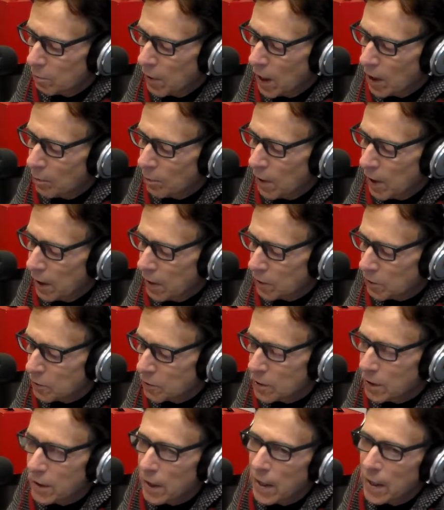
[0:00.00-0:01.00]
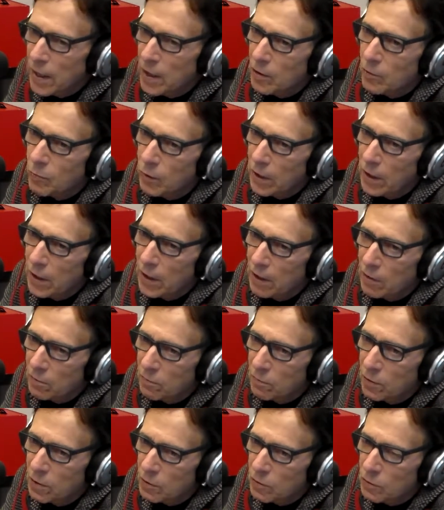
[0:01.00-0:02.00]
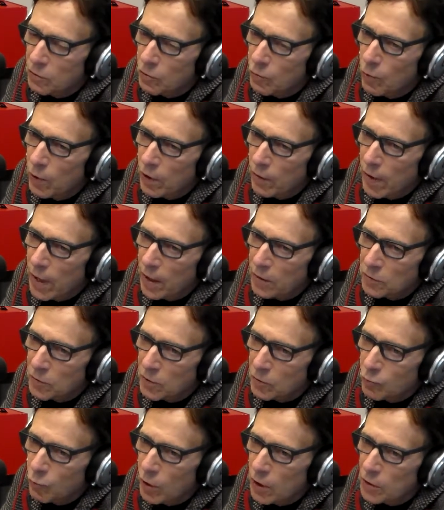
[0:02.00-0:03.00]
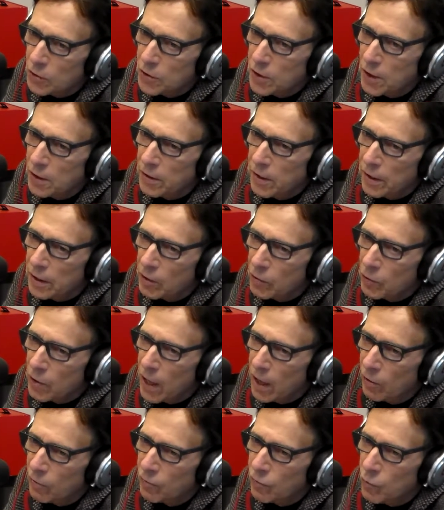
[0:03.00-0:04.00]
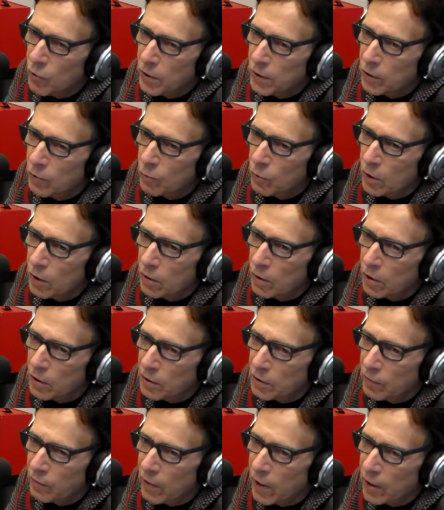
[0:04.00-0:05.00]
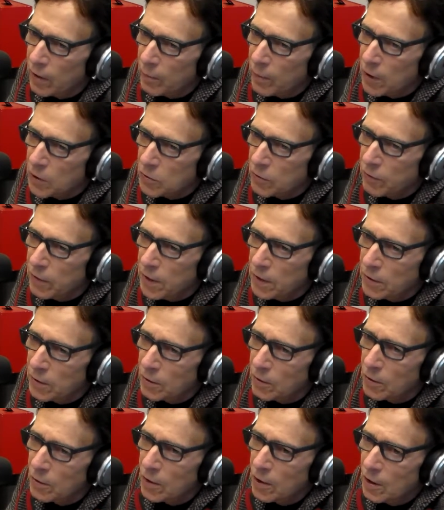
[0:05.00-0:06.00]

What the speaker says: Bottom line is today we have 2 warehouses, one in San Diego, California, one in Huntington Valley, Pennsylvania.